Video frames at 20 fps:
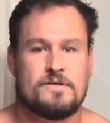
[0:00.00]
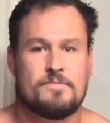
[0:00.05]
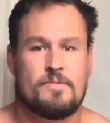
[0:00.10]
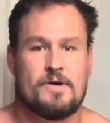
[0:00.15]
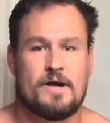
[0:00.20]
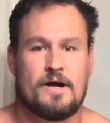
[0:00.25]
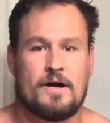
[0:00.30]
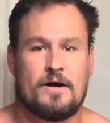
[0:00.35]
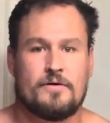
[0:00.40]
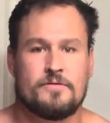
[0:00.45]

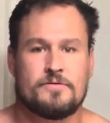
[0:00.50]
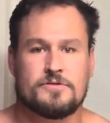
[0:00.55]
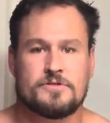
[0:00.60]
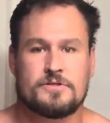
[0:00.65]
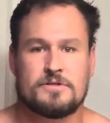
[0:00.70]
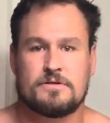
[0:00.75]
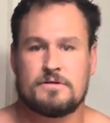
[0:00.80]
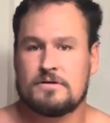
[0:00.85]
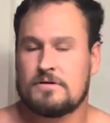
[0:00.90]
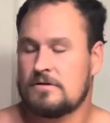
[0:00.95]
pounds
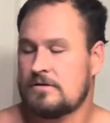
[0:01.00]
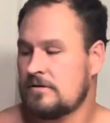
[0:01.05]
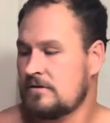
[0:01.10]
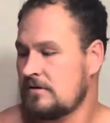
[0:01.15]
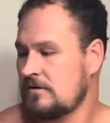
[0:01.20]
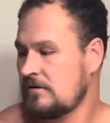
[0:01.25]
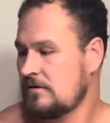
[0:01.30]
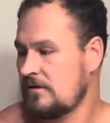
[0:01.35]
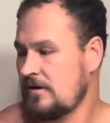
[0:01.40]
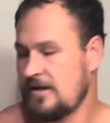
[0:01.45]

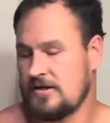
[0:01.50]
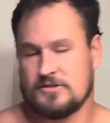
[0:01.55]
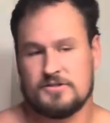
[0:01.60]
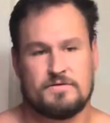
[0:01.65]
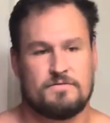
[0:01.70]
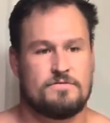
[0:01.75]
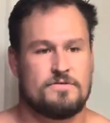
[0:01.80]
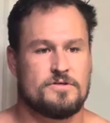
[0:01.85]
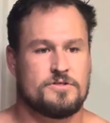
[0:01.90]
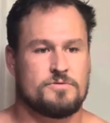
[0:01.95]
as
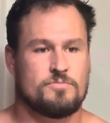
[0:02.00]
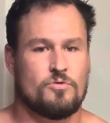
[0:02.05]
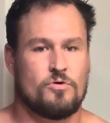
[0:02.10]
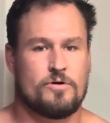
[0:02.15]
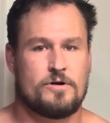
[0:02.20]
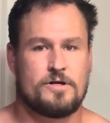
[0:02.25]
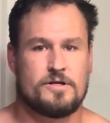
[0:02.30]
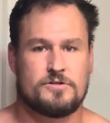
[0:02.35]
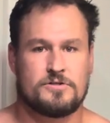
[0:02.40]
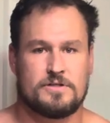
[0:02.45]
of this
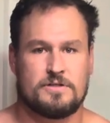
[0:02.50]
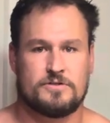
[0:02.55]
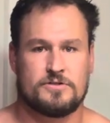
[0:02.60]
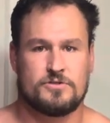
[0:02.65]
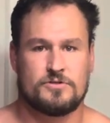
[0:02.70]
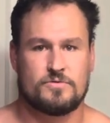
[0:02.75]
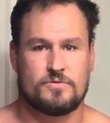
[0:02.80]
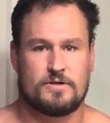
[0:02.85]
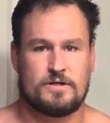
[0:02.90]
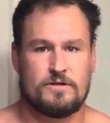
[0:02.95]
morning. So this
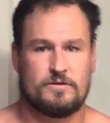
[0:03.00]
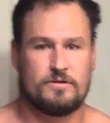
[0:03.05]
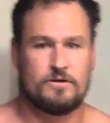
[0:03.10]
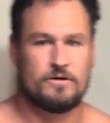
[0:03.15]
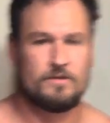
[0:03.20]
is what I look